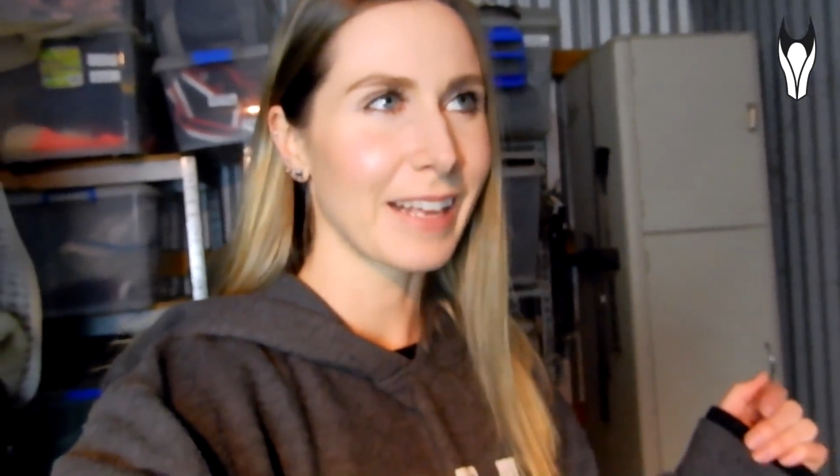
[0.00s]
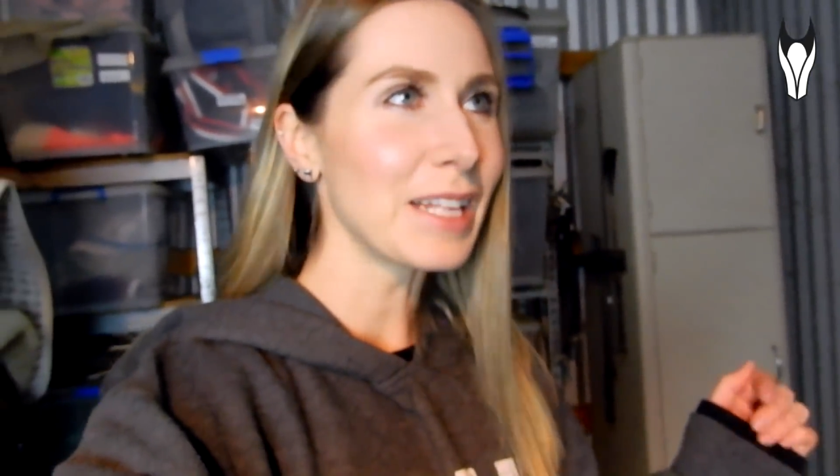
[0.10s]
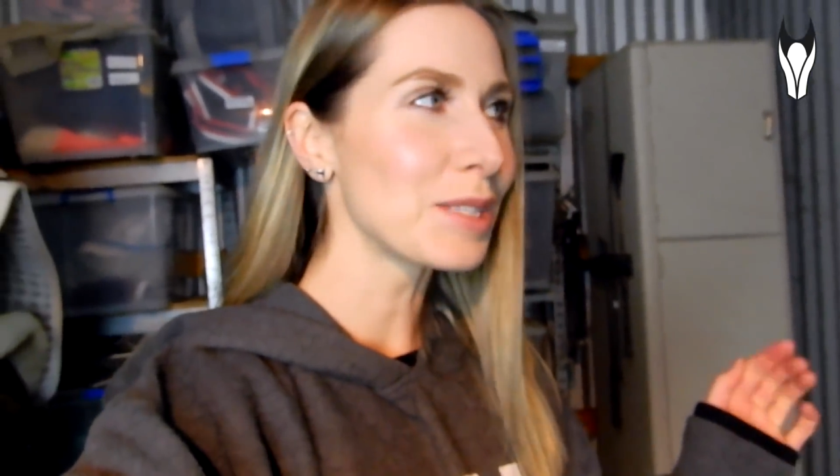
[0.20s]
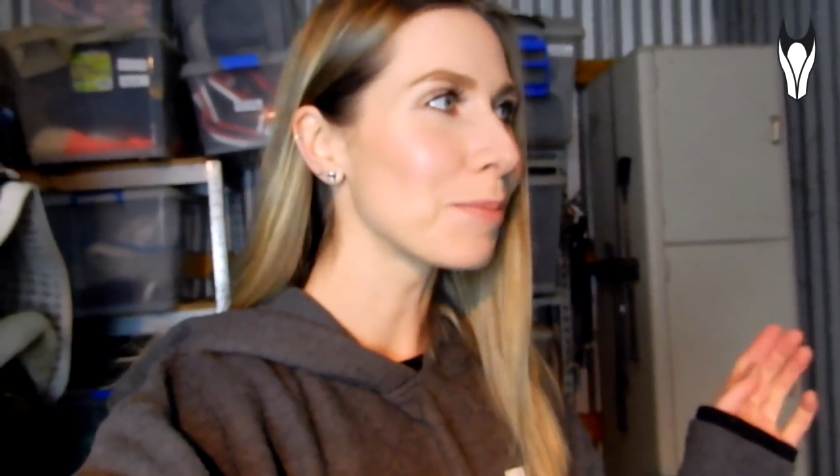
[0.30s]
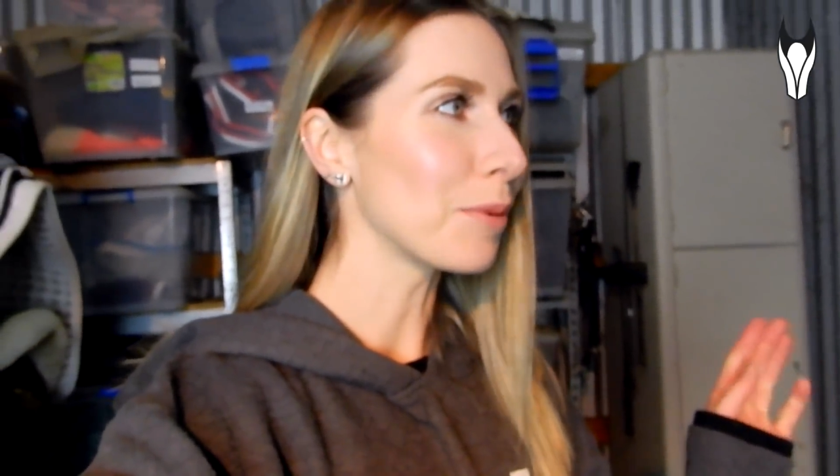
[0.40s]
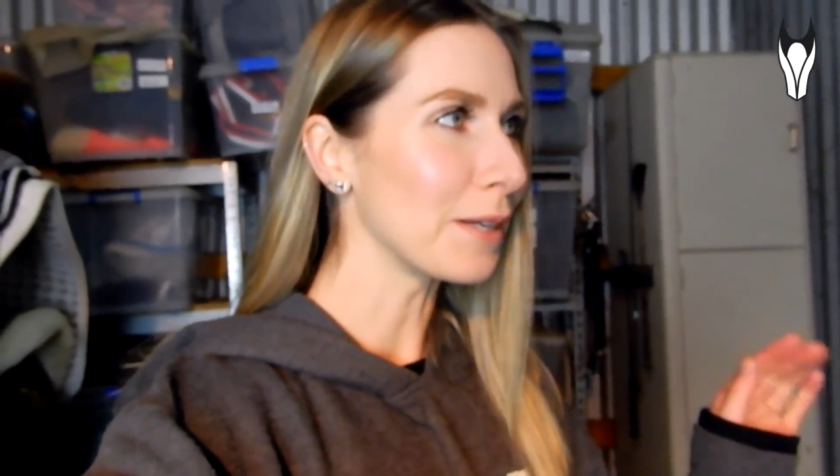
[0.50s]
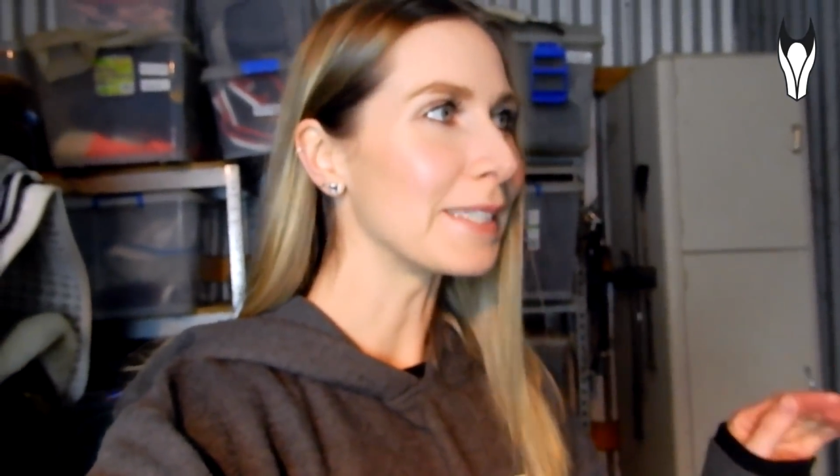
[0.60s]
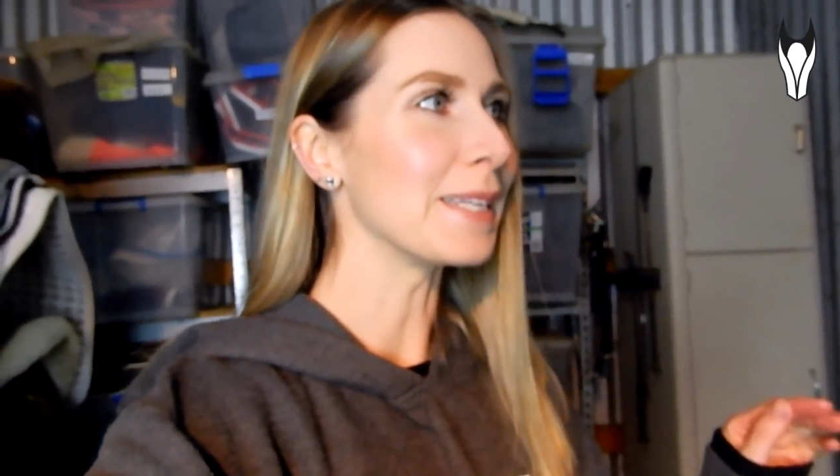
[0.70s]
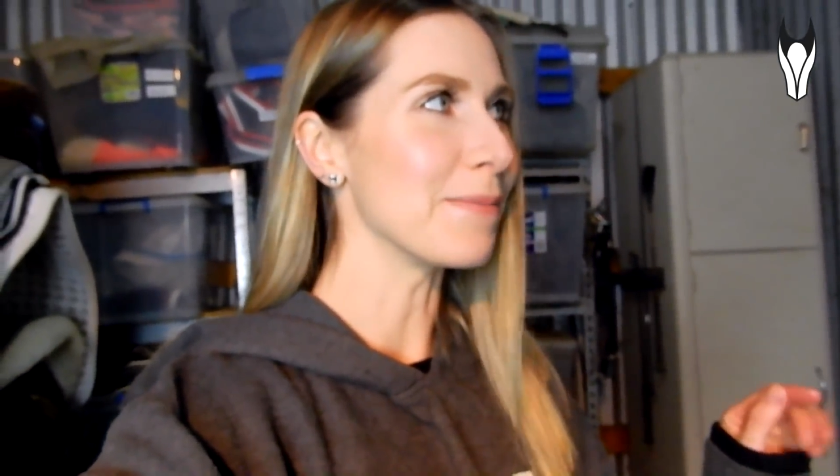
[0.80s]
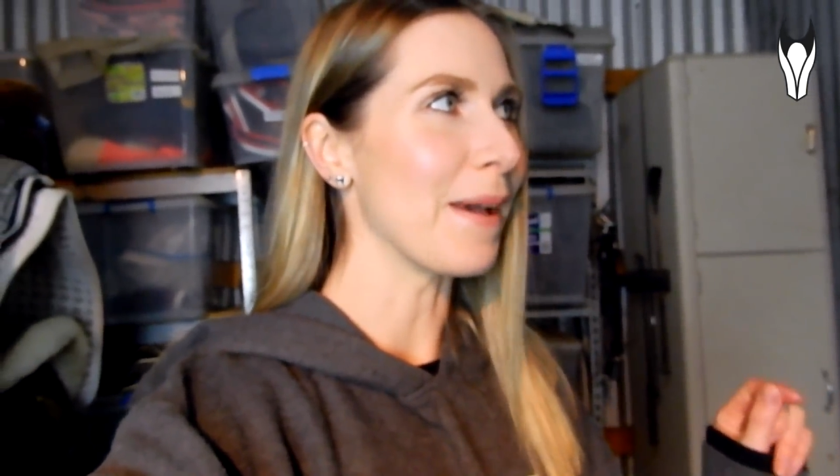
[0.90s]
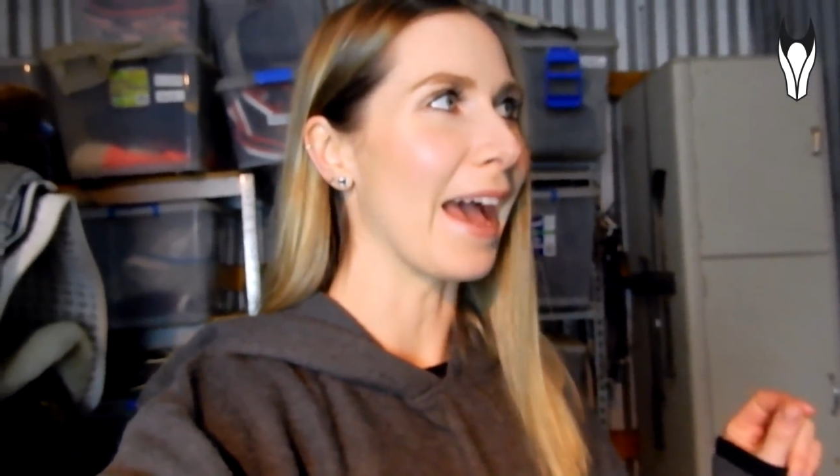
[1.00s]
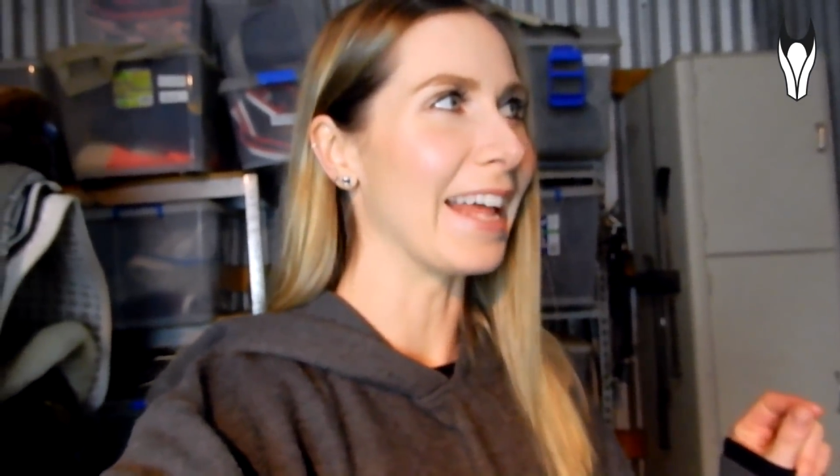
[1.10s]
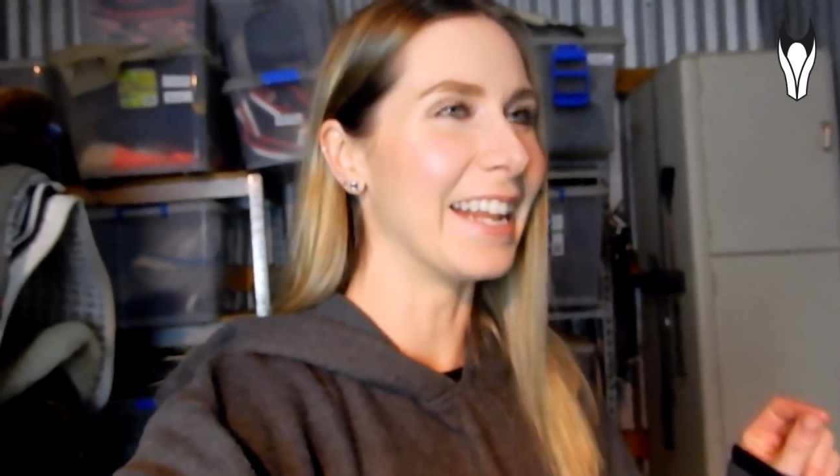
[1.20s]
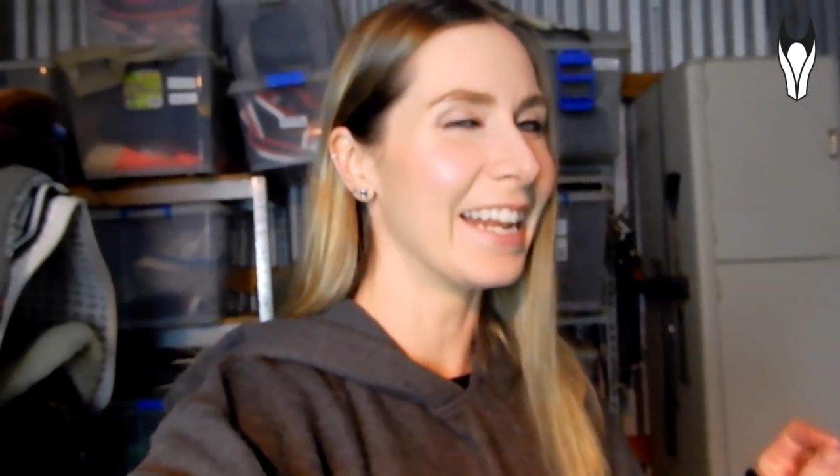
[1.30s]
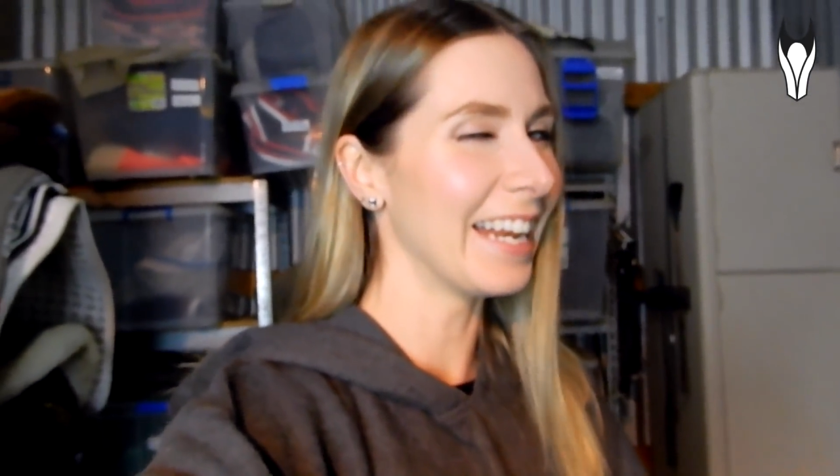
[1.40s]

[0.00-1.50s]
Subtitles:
It's pretty bad.